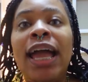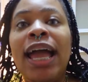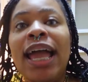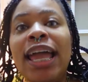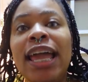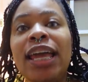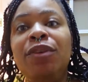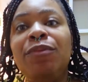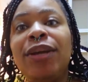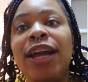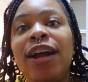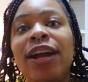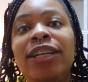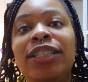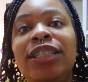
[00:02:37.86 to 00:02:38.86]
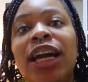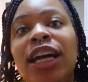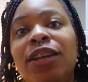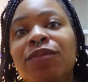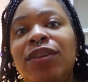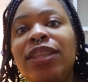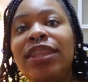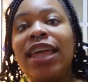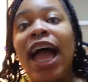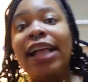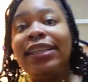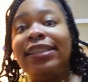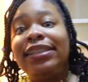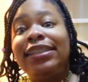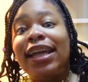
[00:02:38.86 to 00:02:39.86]
And we are done with that
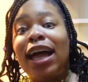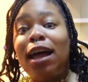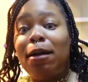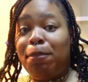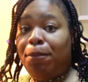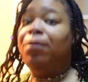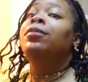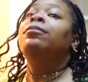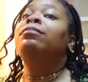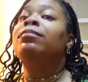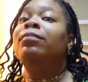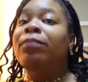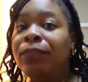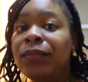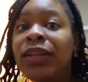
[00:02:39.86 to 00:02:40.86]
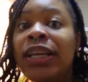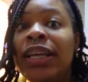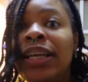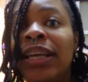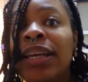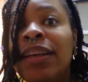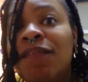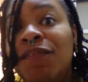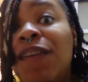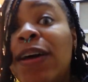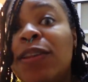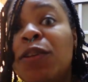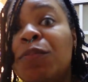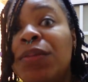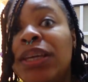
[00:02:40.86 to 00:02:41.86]
step.
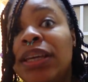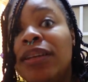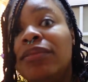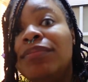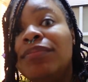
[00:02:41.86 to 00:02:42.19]
Follow me.